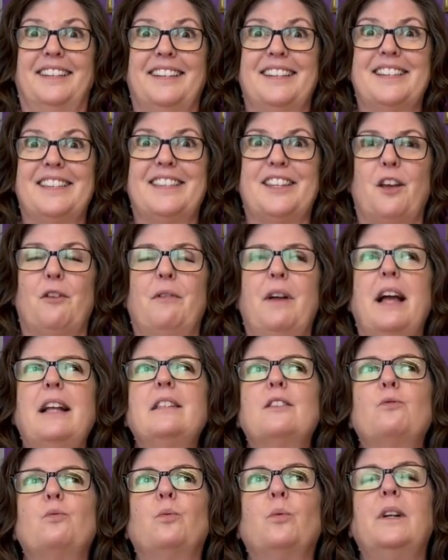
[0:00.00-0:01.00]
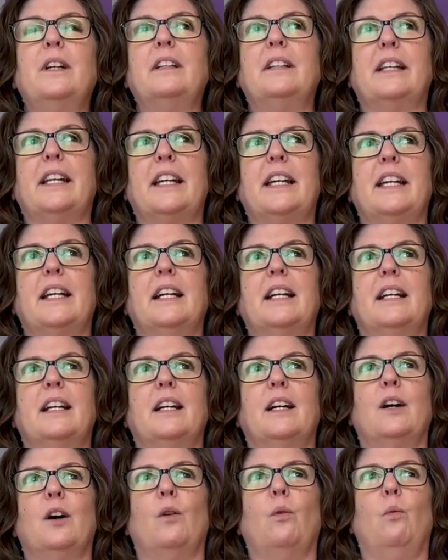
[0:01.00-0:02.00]
So that's really
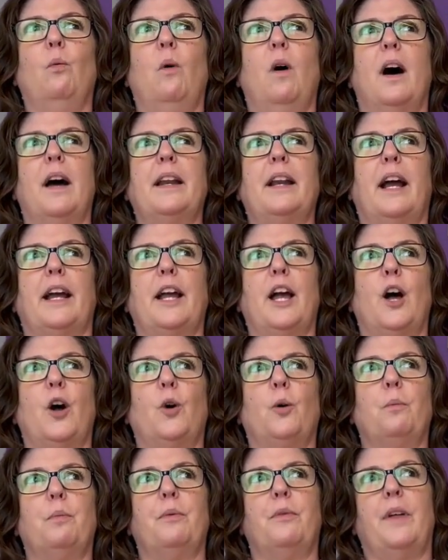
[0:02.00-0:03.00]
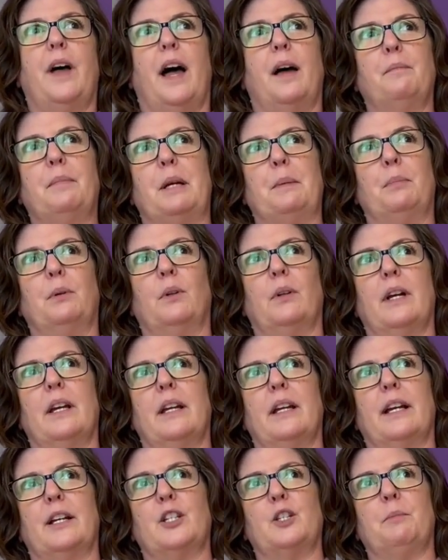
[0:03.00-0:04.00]
what I hope that people
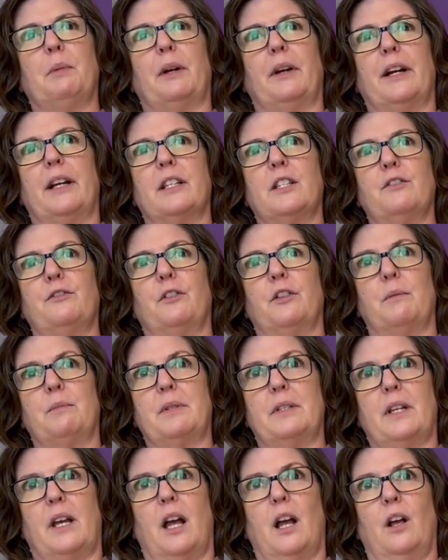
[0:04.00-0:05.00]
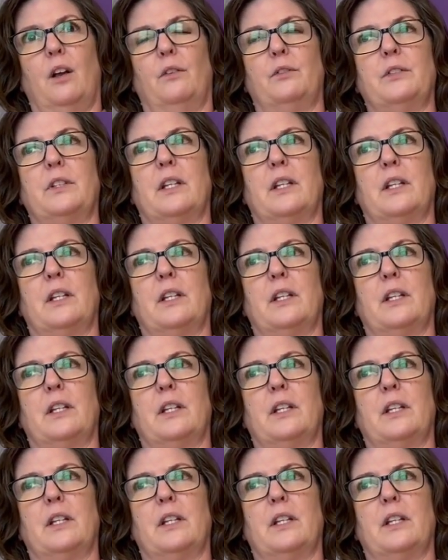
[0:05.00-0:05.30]
experience for themselves,